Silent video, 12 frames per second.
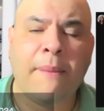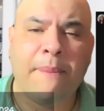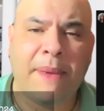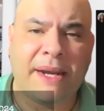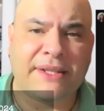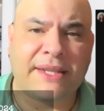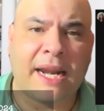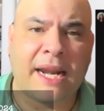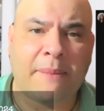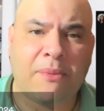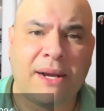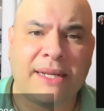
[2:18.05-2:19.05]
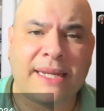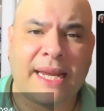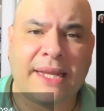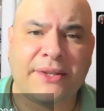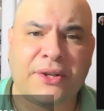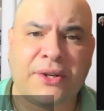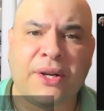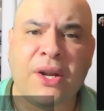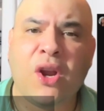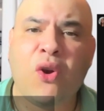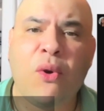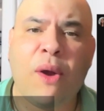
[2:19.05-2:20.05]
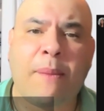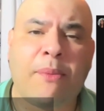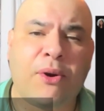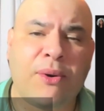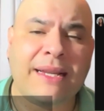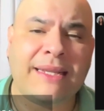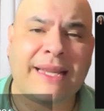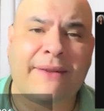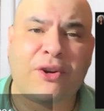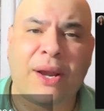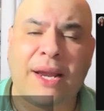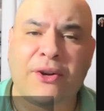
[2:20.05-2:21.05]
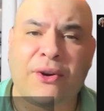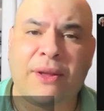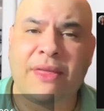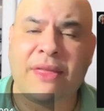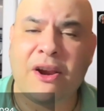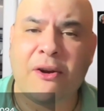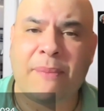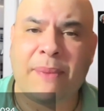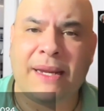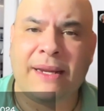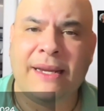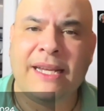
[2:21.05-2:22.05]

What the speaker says: metastatic breast cancer who had progressed after endocrine therapy,